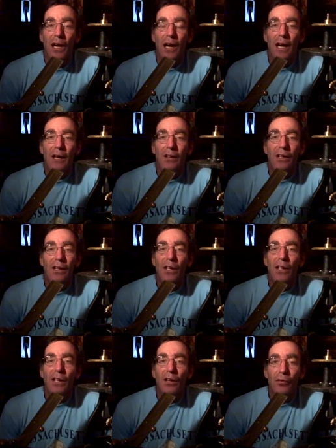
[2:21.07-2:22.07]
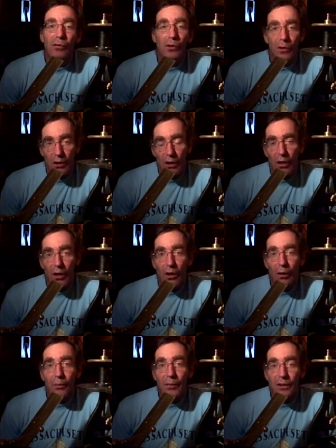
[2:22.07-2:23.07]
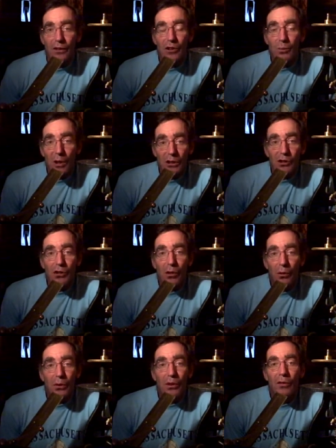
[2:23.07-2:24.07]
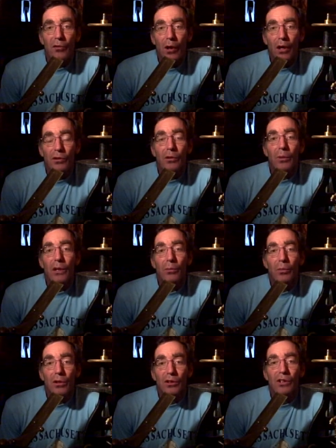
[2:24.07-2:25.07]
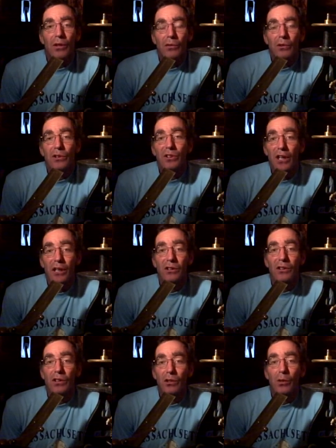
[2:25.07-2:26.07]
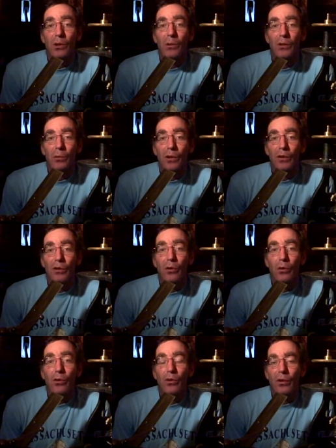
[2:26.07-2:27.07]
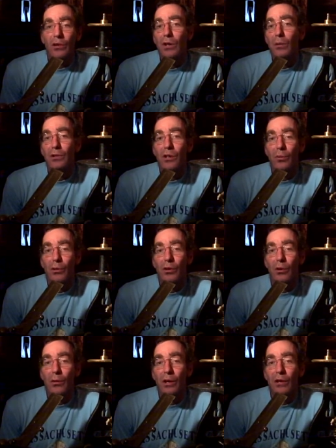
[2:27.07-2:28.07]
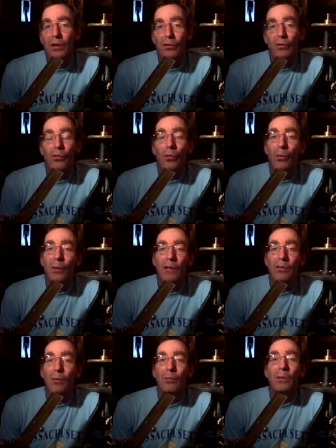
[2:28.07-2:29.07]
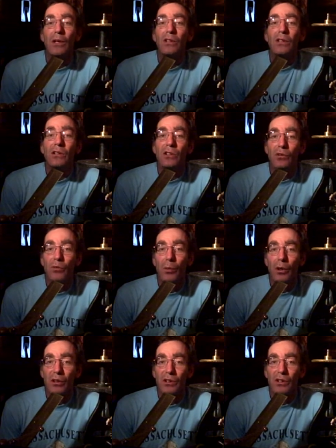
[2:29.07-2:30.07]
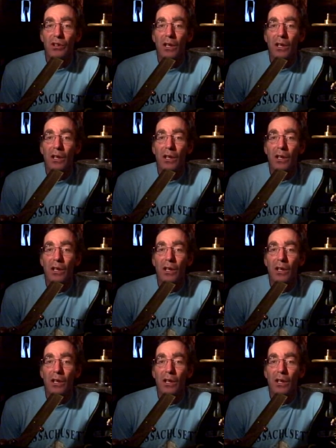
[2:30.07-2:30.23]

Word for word: and if um, Espresso, if on-demand books ever signs an agreement with Google and comes up with a way to format the millions of books